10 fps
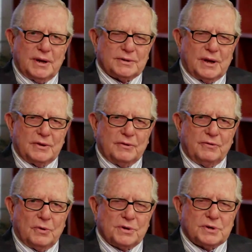has had the
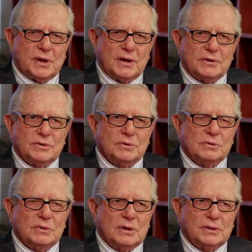foresight
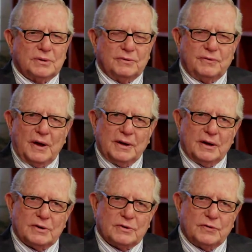to
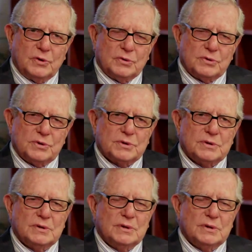finance FEWS